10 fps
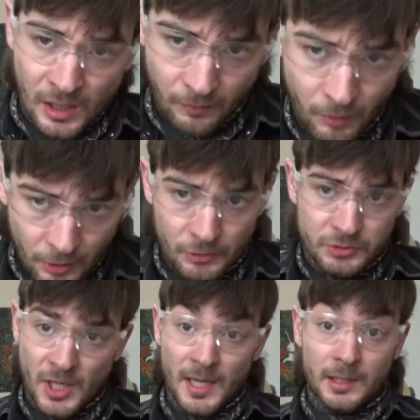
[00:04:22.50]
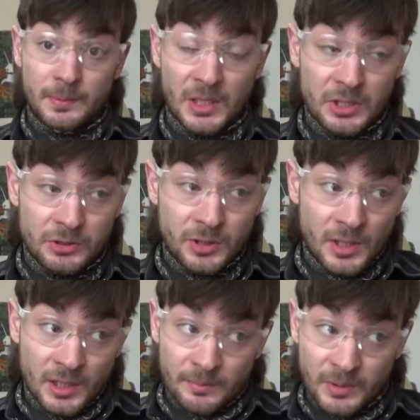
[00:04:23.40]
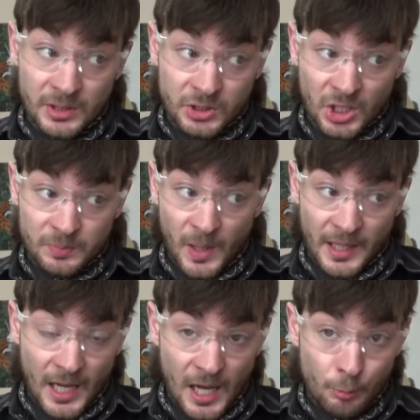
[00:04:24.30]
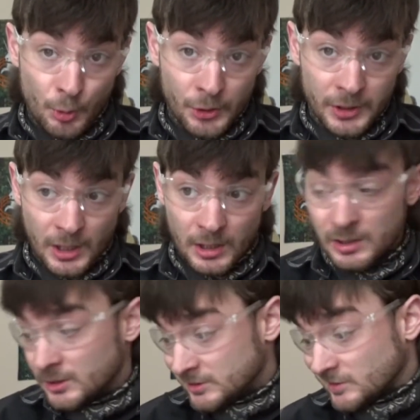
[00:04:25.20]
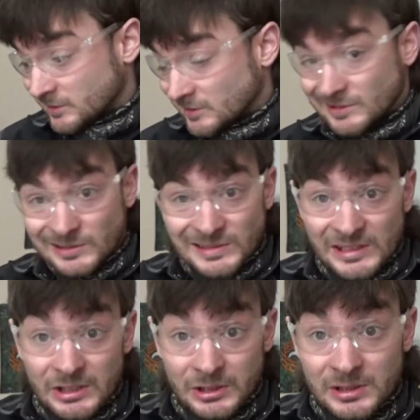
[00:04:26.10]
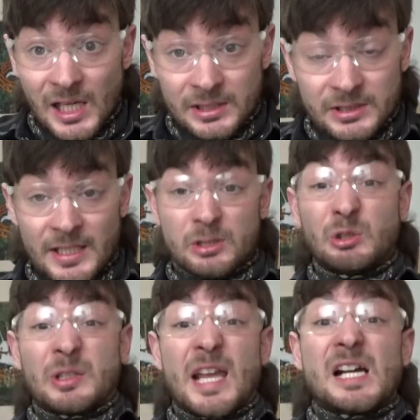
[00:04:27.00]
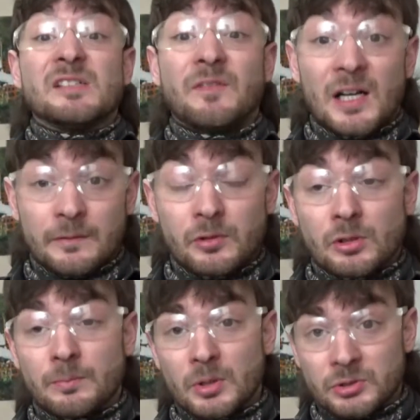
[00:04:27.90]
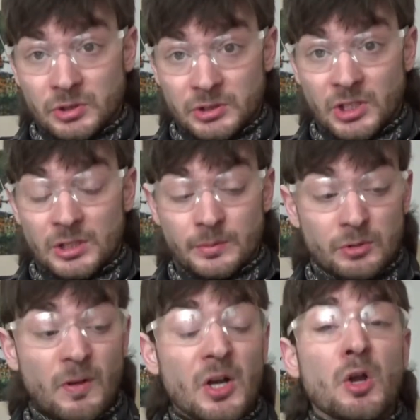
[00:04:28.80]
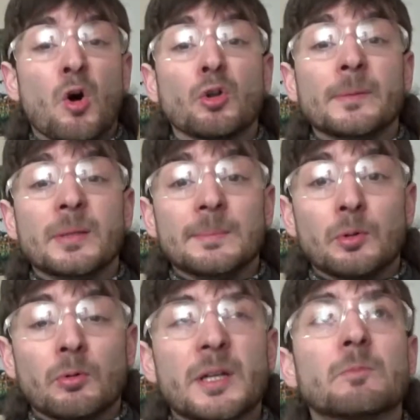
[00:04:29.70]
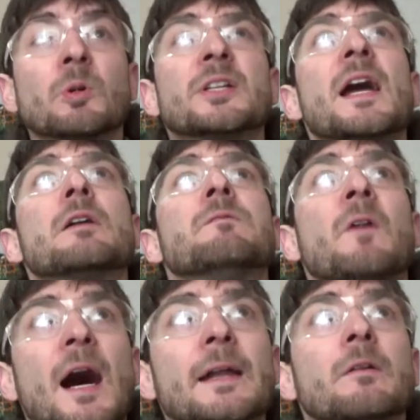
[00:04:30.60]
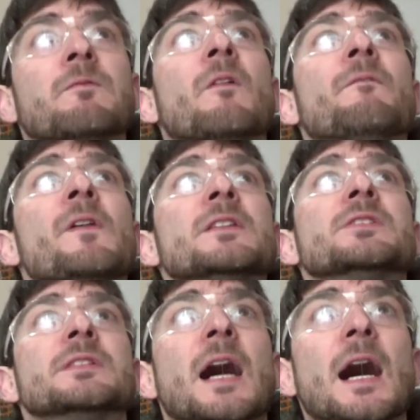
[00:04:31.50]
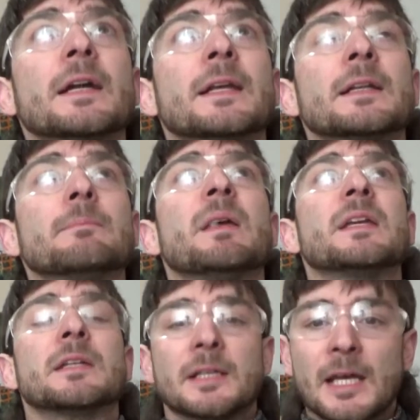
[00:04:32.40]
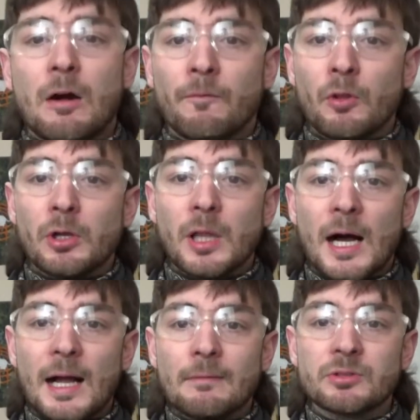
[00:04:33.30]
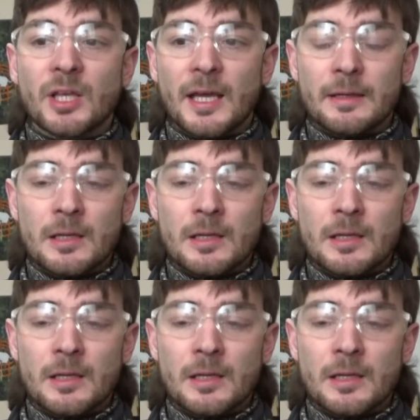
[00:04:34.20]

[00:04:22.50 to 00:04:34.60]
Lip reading: what they're saying, because being judged by God really, there are a lot of saints who are terrified of their own personal judgments. Very holy people were terrified of facing God and making an account for their lives. And